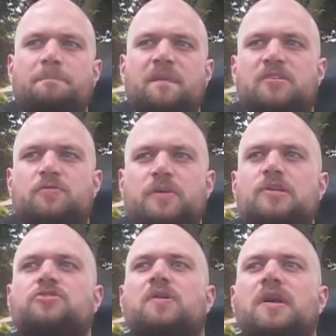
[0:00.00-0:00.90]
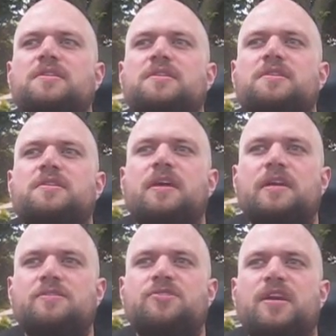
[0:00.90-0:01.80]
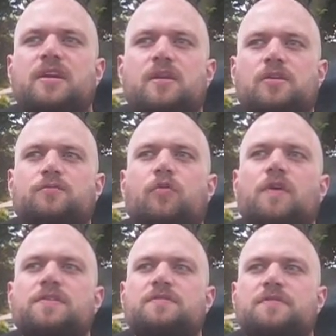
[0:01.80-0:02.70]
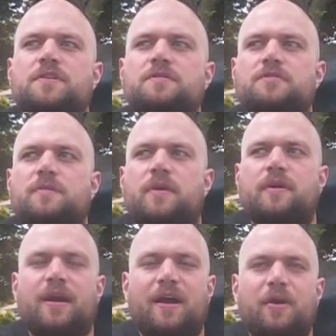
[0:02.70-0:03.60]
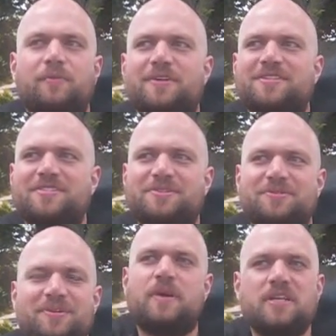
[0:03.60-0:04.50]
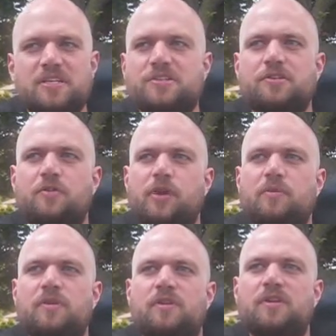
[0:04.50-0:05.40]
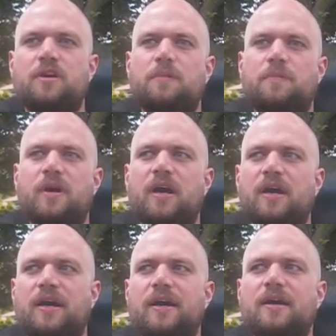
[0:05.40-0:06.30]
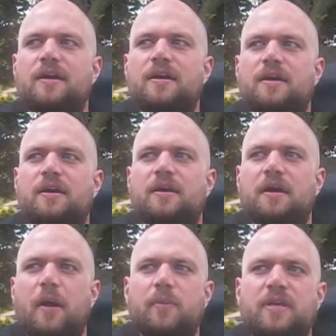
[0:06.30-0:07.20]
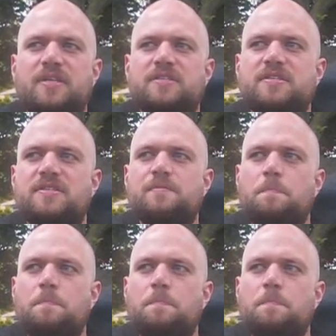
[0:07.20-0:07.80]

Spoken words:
and to really try to understand other points of views, no matter how much you might disagree with them. I mean, it's